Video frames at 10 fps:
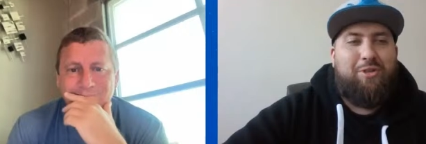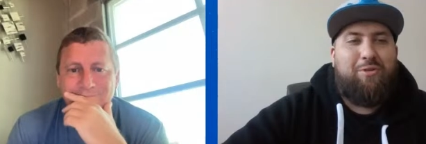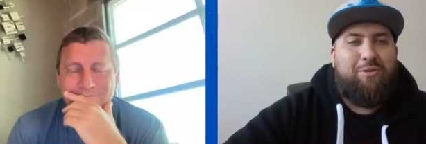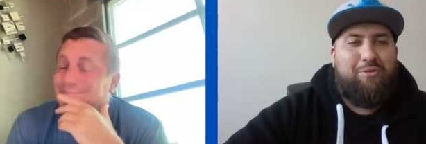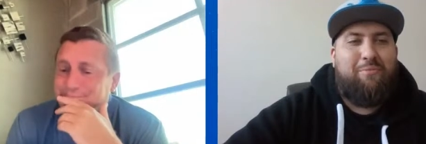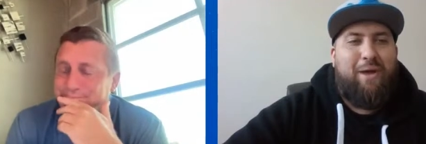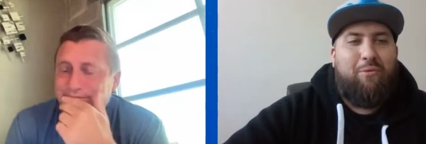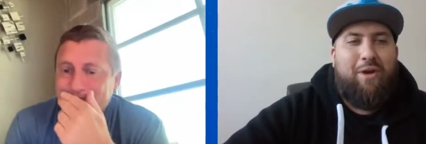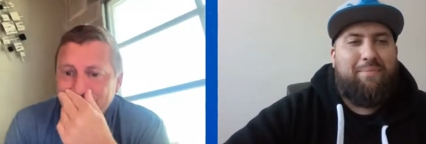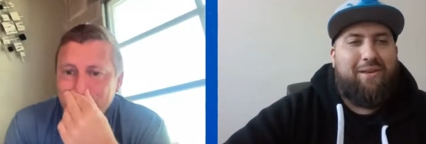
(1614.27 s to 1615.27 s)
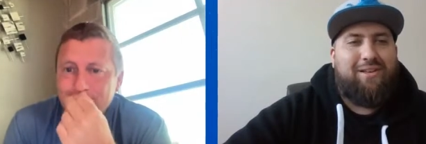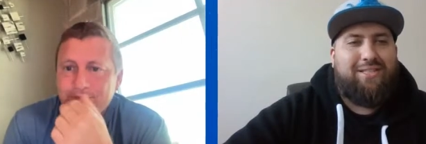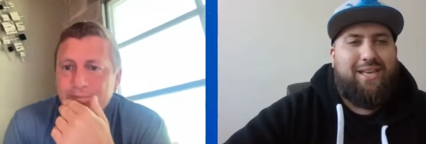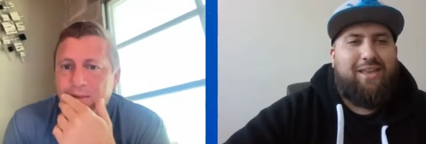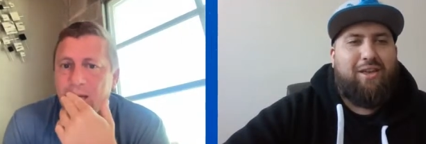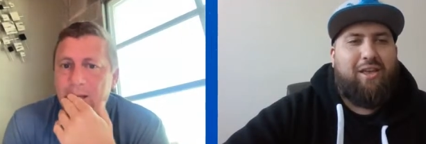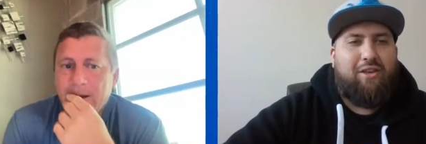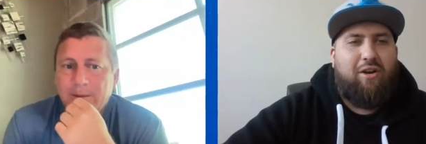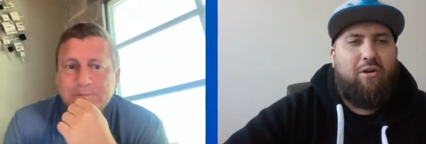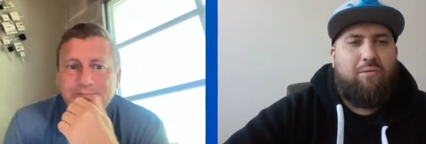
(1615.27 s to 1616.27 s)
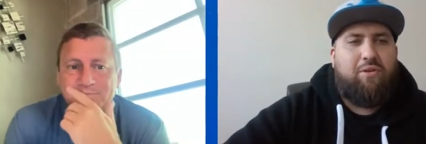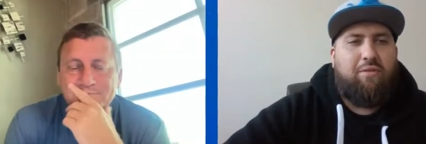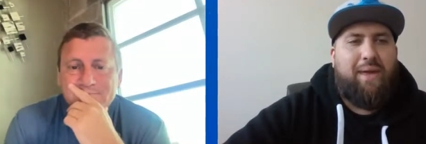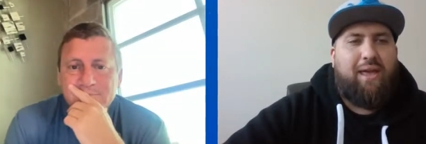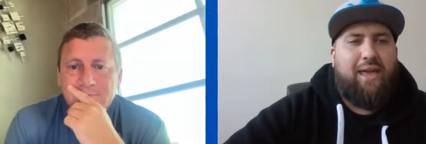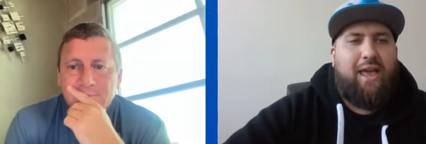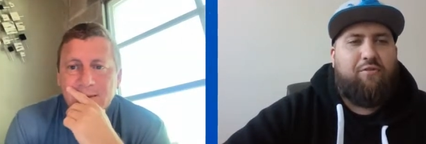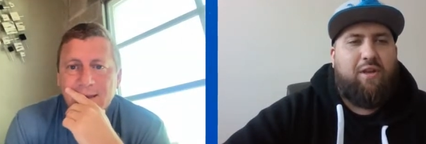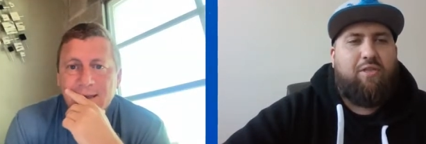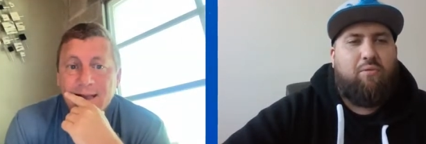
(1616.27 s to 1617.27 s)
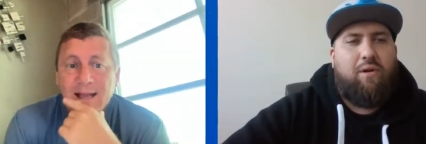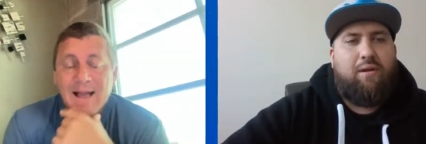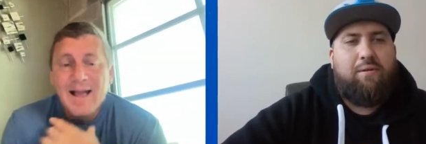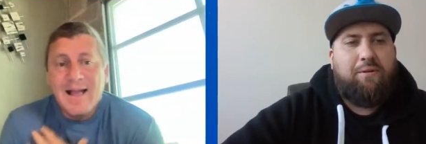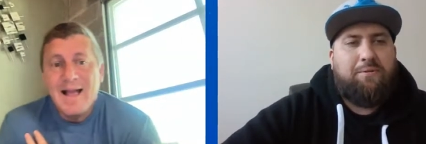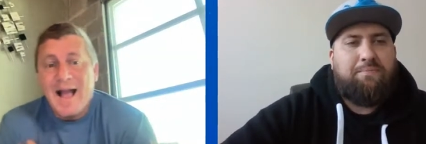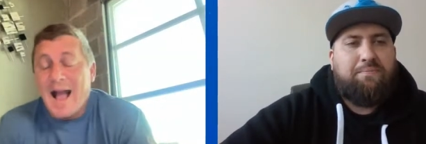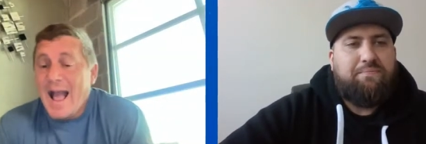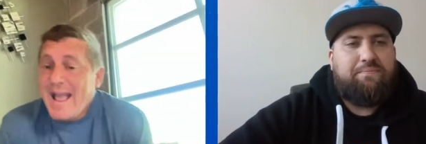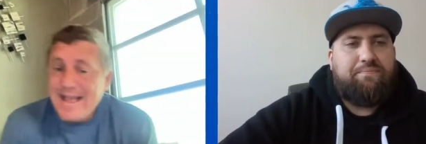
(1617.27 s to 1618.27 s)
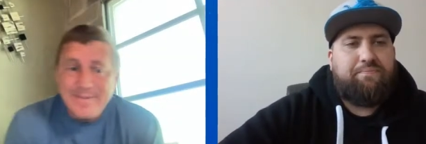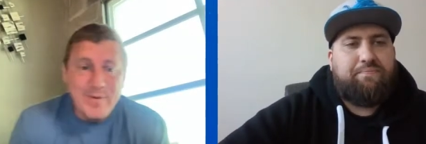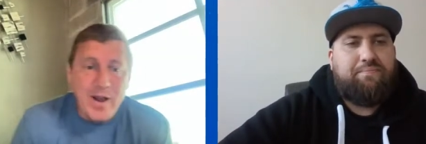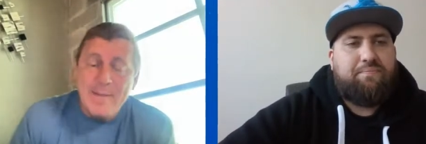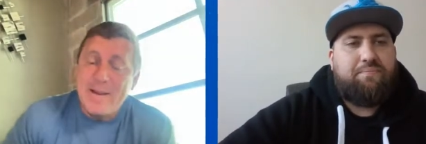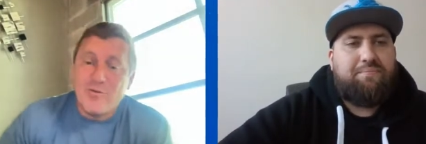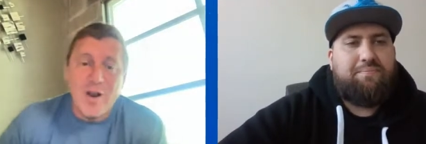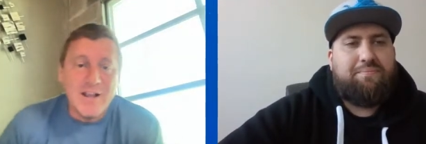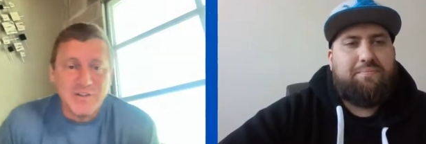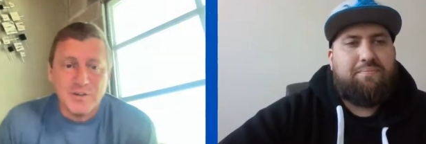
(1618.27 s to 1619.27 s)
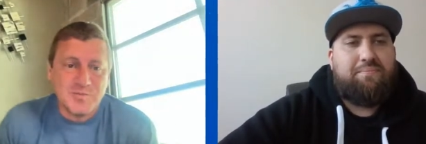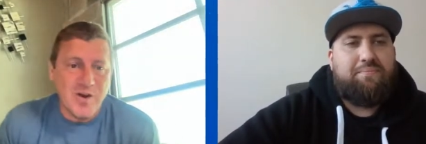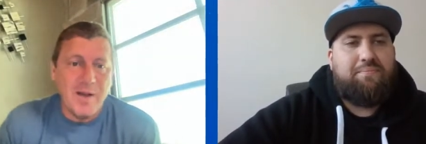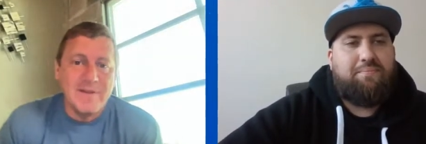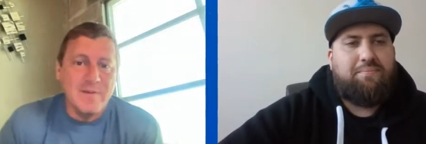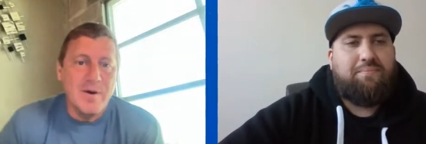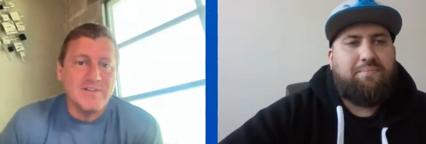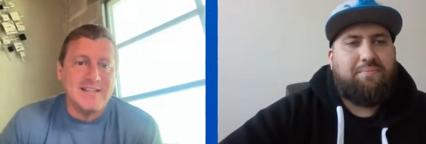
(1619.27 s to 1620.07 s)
Speaker 1: you just threw my way because you can yeah. go, you can make a case for either one.
Speaker 2: I I mean Russell's probably the most